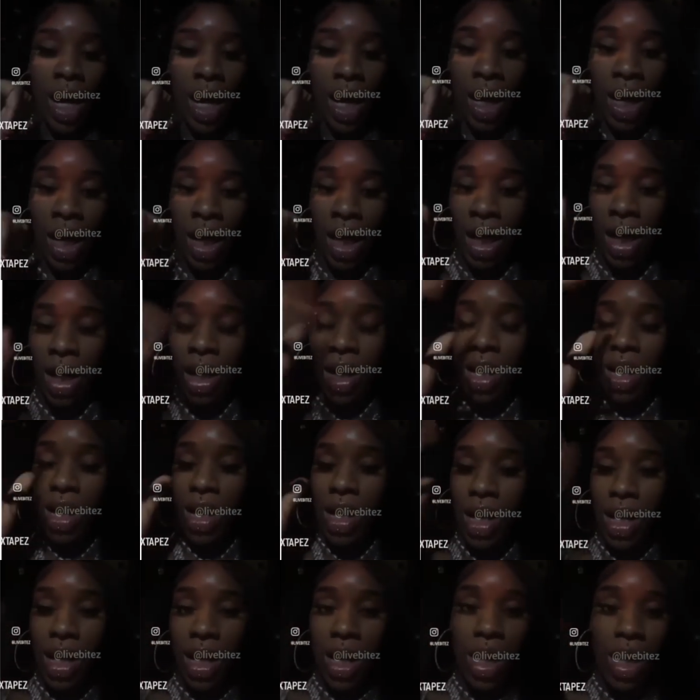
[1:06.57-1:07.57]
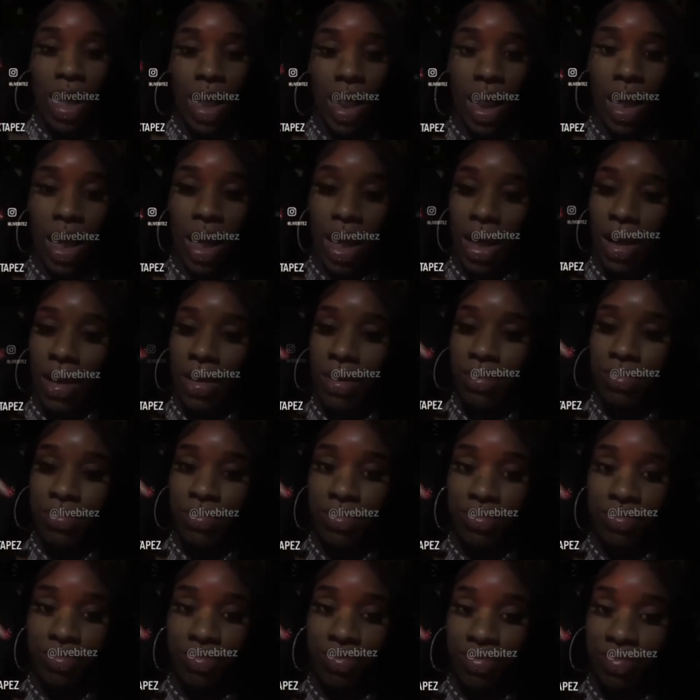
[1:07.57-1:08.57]
y'all.
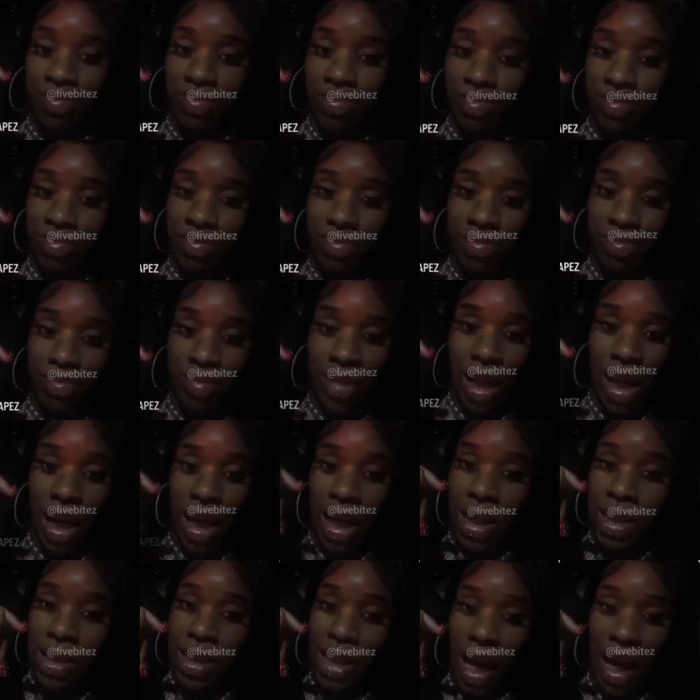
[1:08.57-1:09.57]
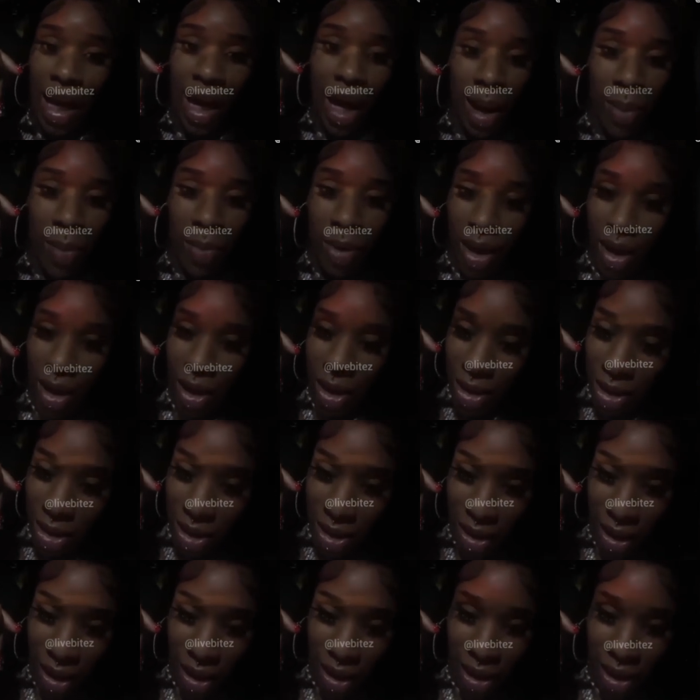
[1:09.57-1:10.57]
Like, yes, they got me in
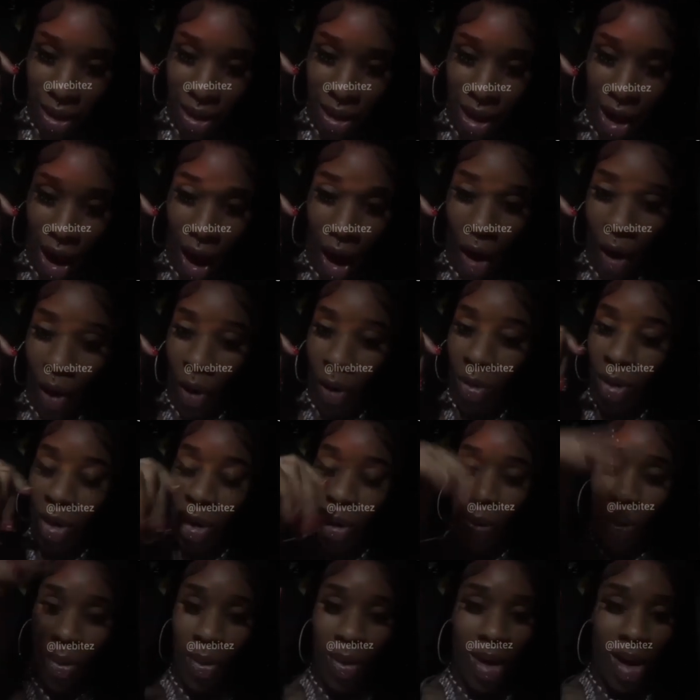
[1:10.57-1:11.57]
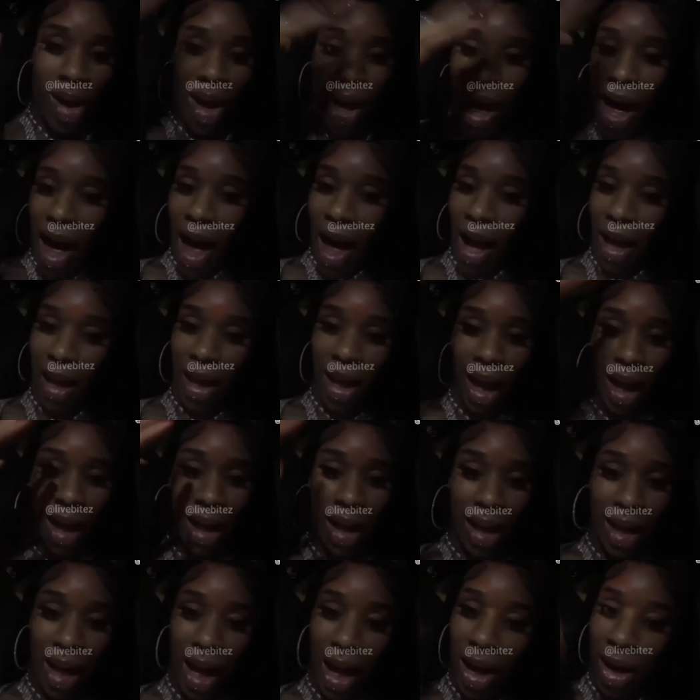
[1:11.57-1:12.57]
this. Shit. I don't know. I
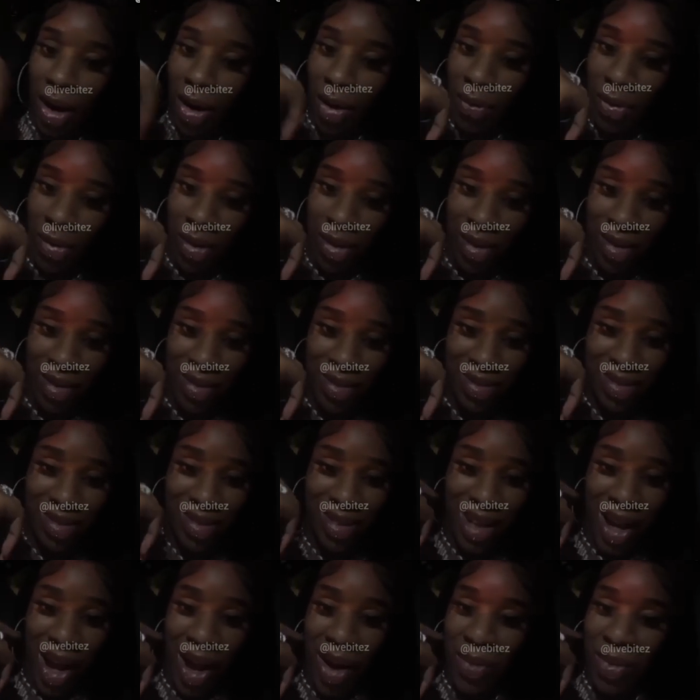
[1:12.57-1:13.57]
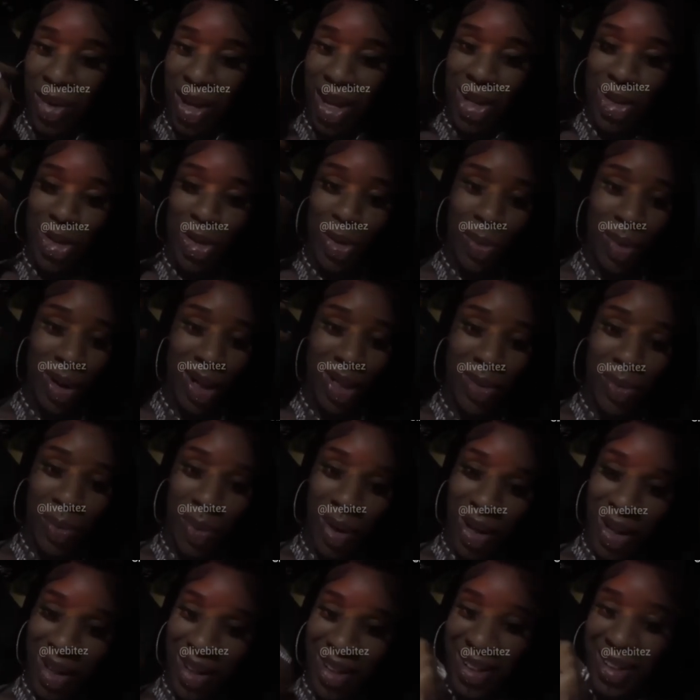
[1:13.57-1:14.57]
can't get out of it. I'm getting too
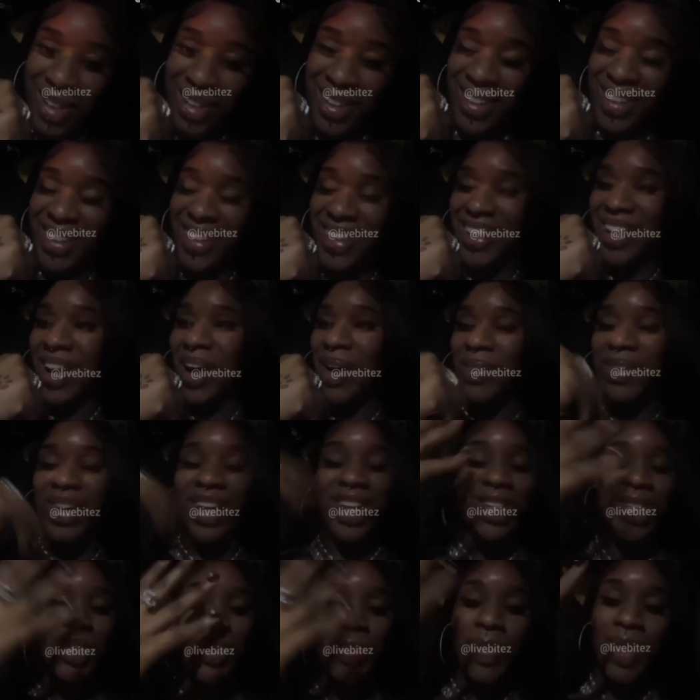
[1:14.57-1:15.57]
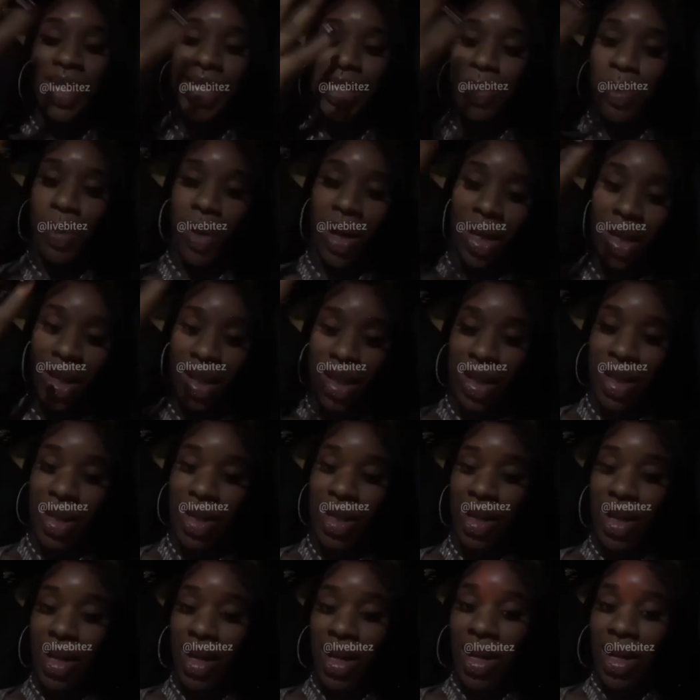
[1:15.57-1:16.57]
much money. I'm getting too much
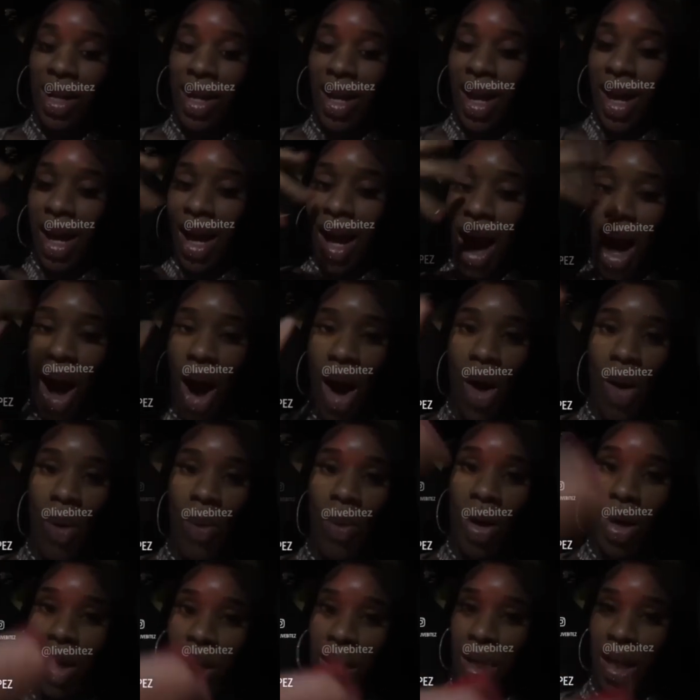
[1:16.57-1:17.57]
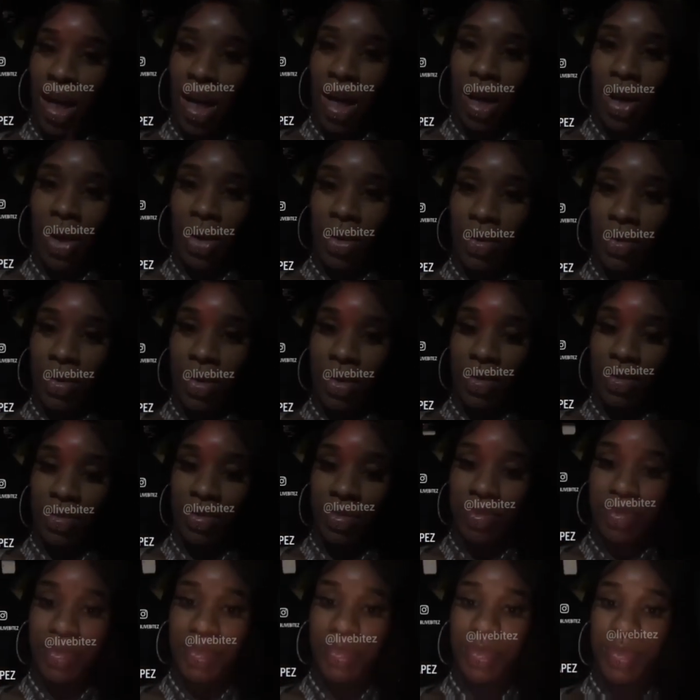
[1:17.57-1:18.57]
money. I don't want to get out of it.